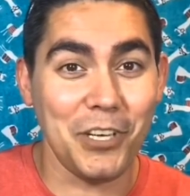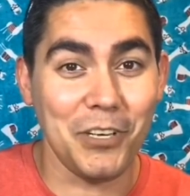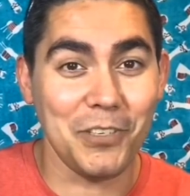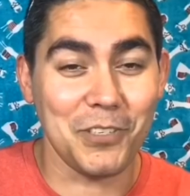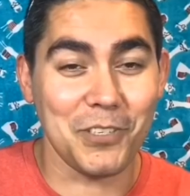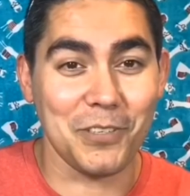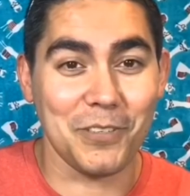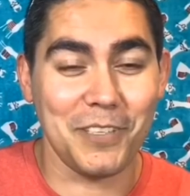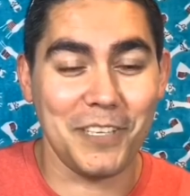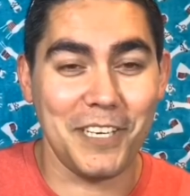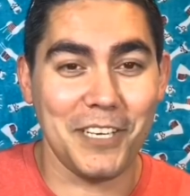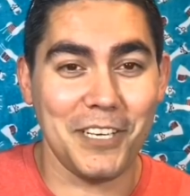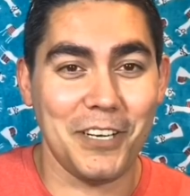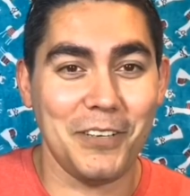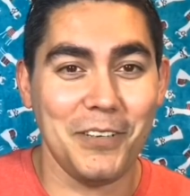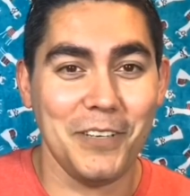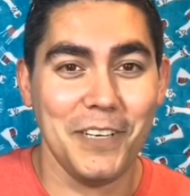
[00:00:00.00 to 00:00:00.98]
So, you
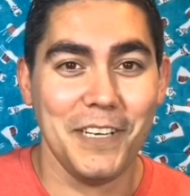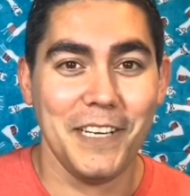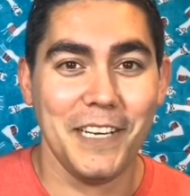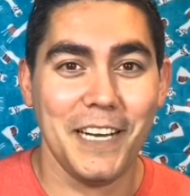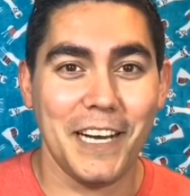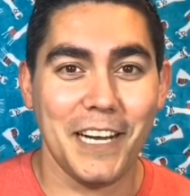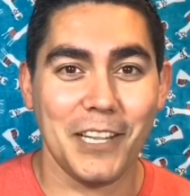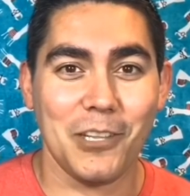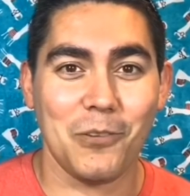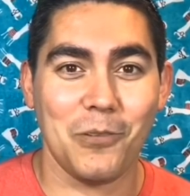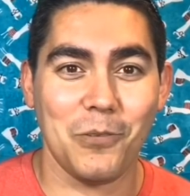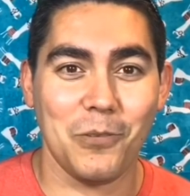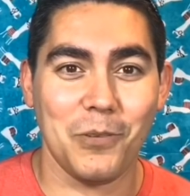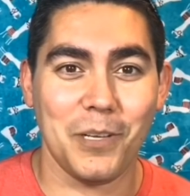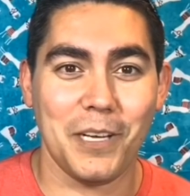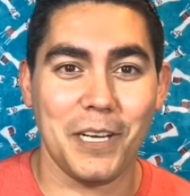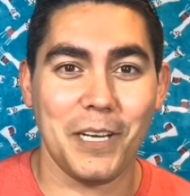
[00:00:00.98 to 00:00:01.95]
know, a
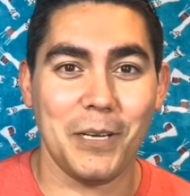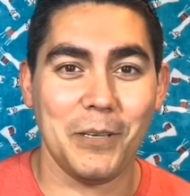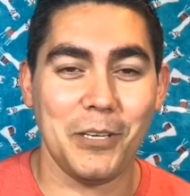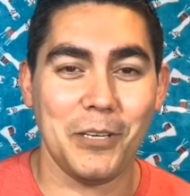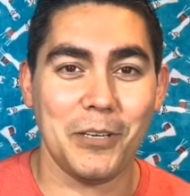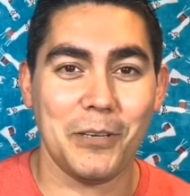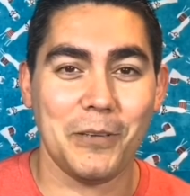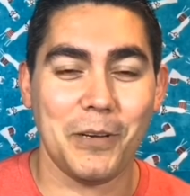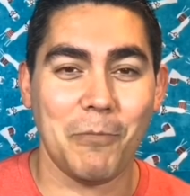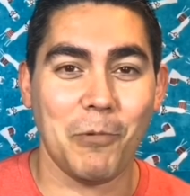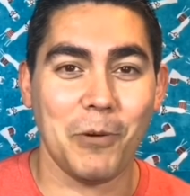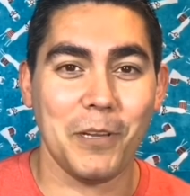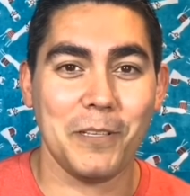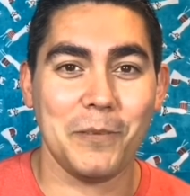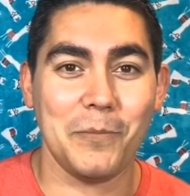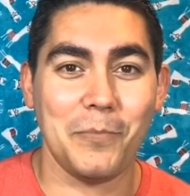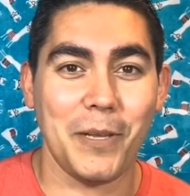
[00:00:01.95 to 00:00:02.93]
little, I
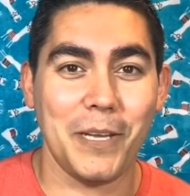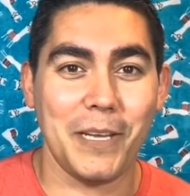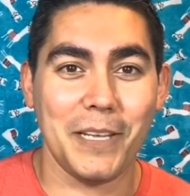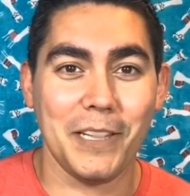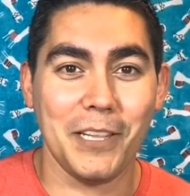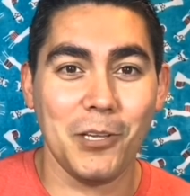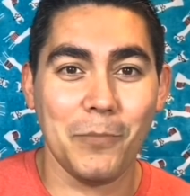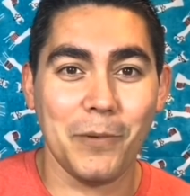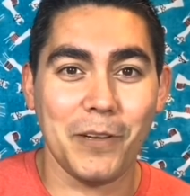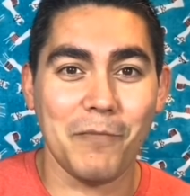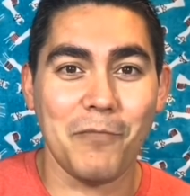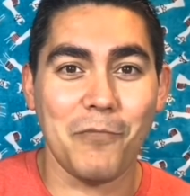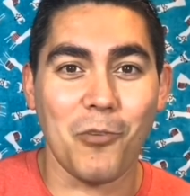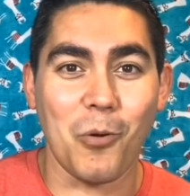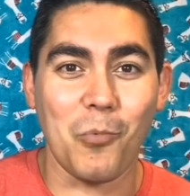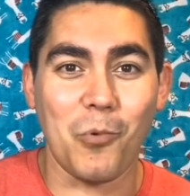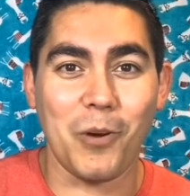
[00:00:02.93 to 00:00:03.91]
wanted to be a little bit
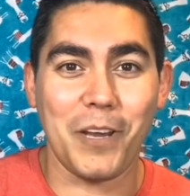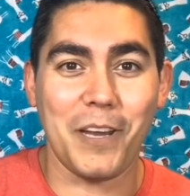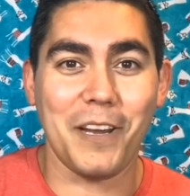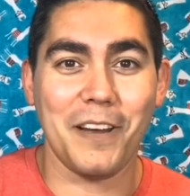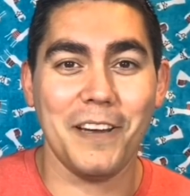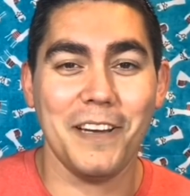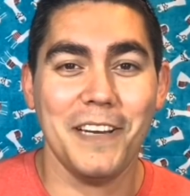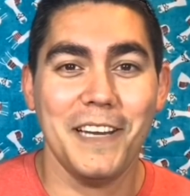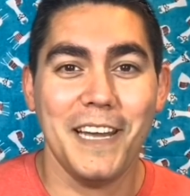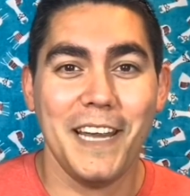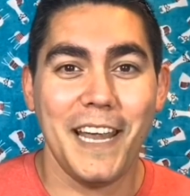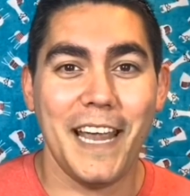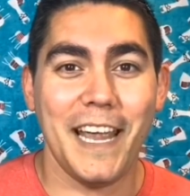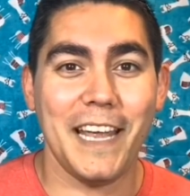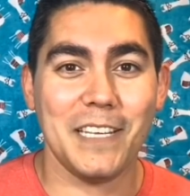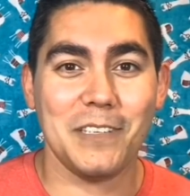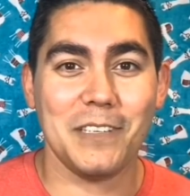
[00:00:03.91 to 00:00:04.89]
informal here
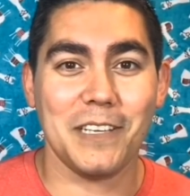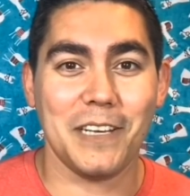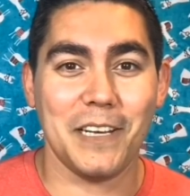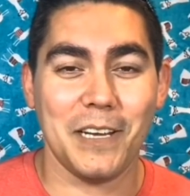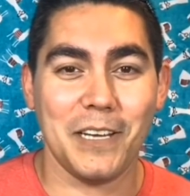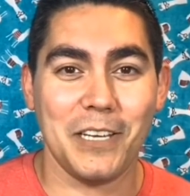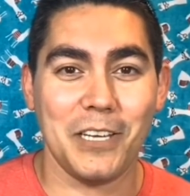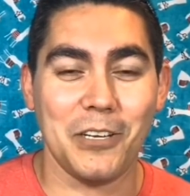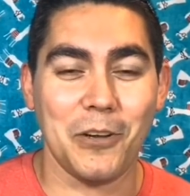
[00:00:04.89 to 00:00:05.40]
as, I